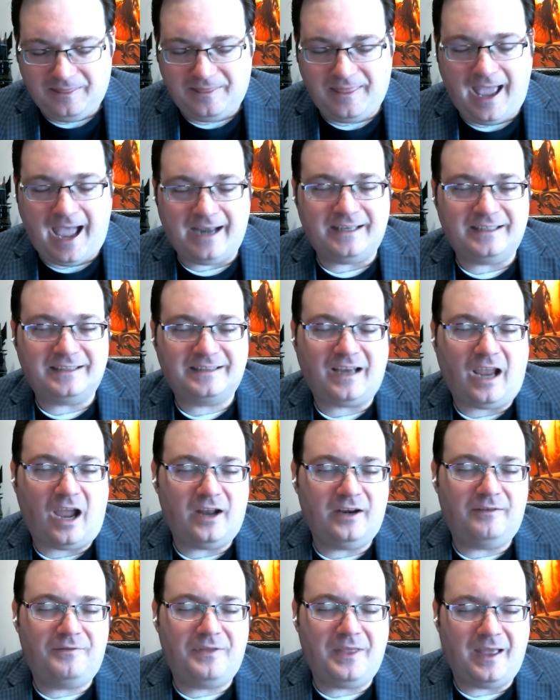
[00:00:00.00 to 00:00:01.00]
that is
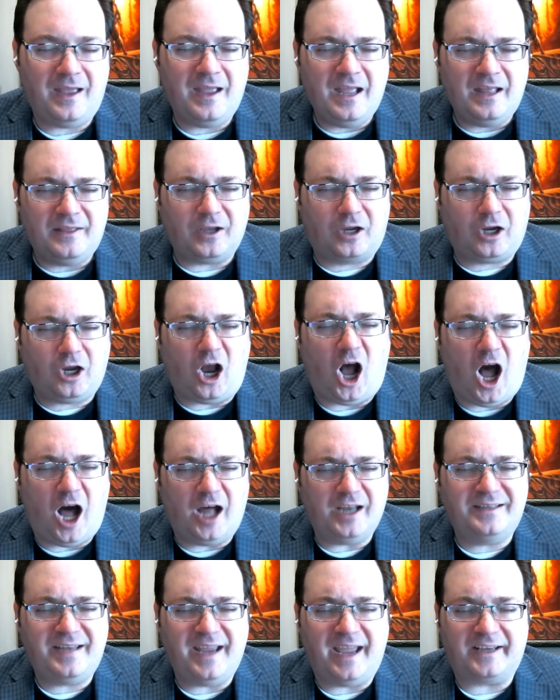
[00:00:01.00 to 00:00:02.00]
kind of the
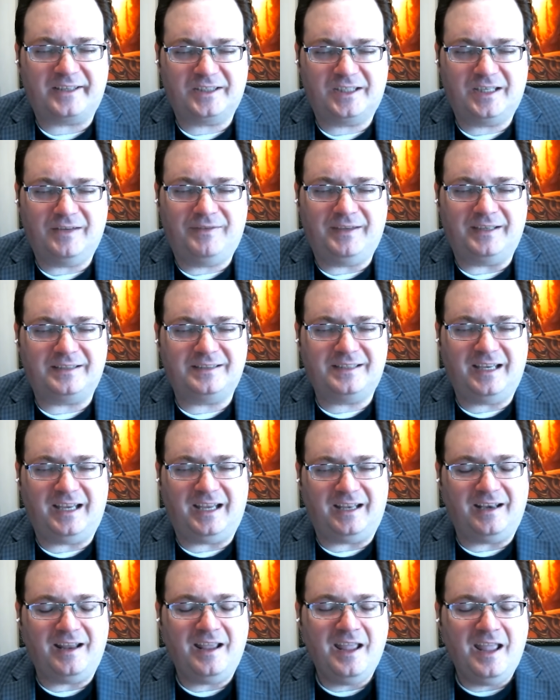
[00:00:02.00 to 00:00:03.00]
context of the
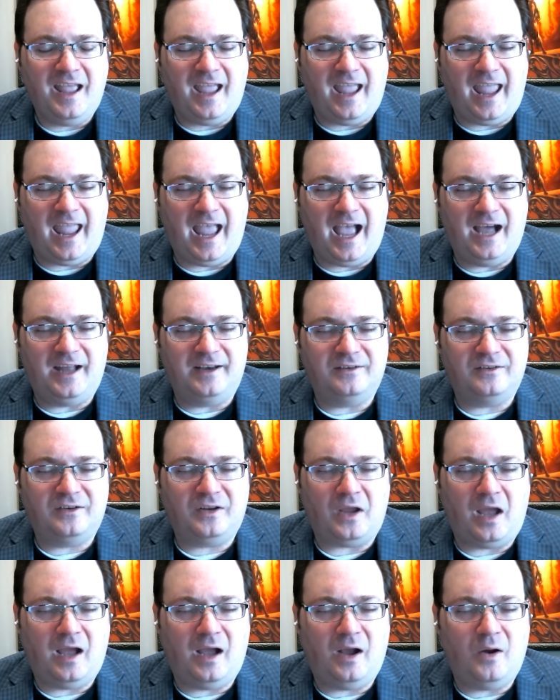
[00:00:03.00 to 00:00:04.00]
scene and
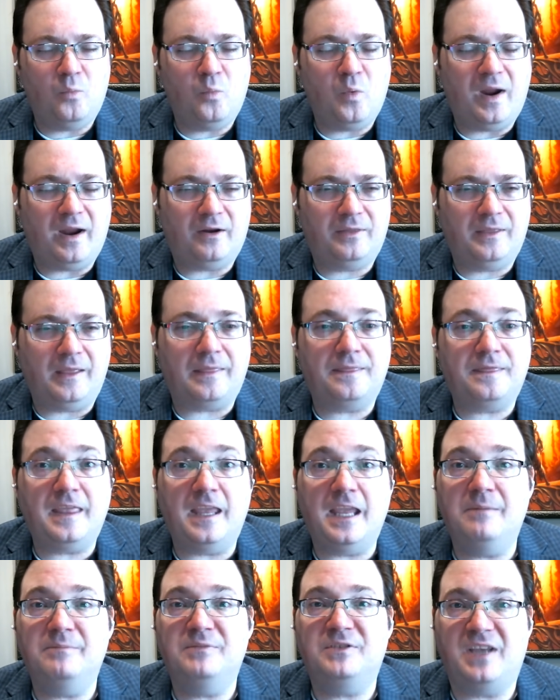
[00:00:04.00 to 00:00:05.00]
where the
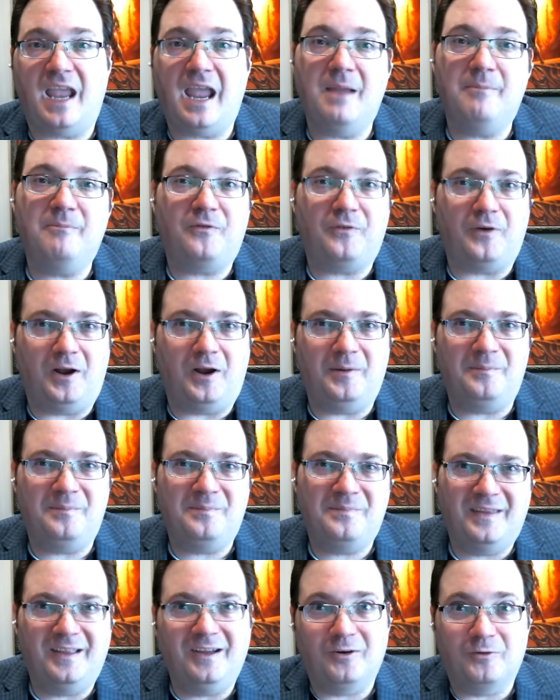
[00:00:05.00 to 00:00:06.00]
themes came
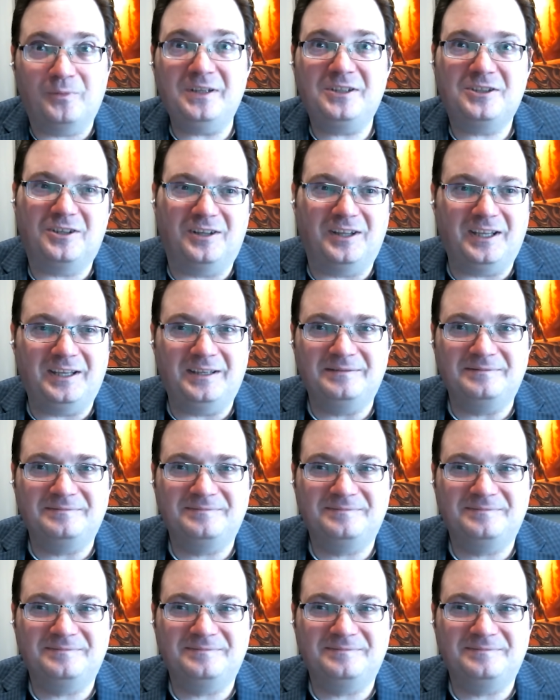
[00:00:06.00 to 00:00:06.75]
from originally.